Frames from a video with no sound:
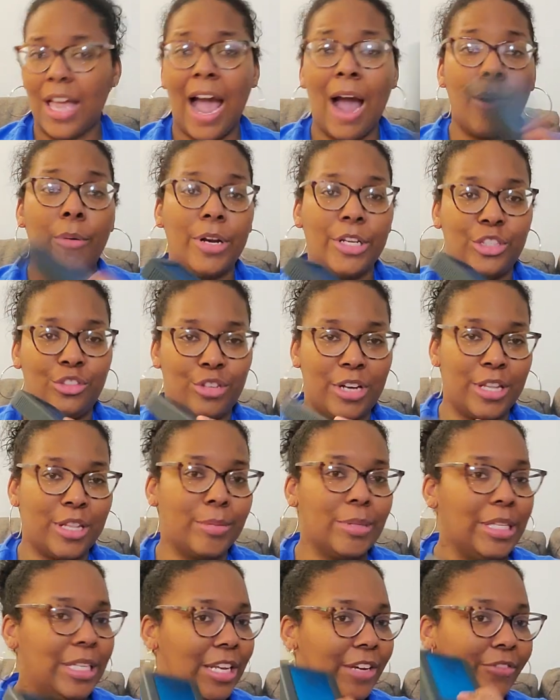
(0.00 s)
I wanted to try
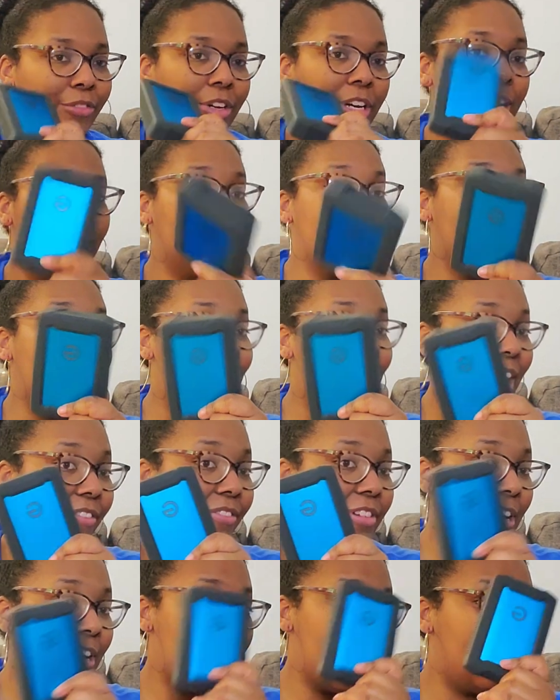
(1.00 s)
something different and I
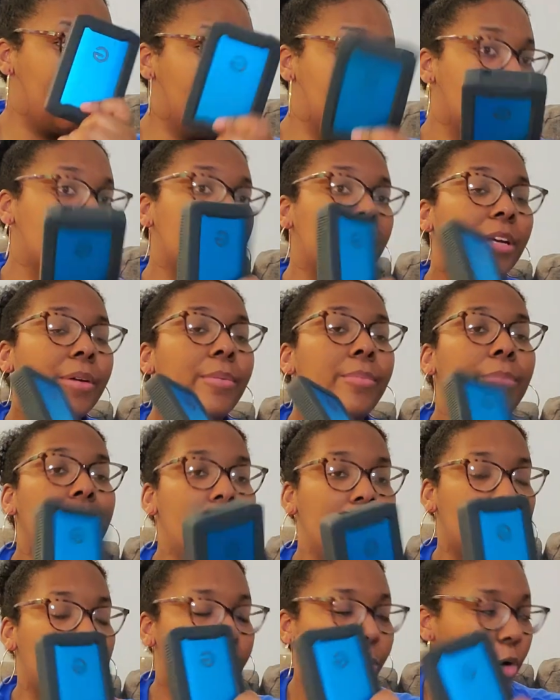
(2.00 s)
have not been
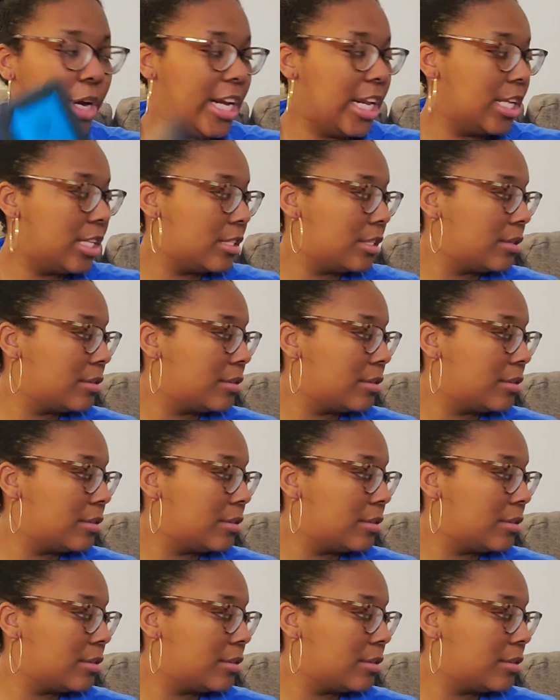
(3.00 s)
disappointed.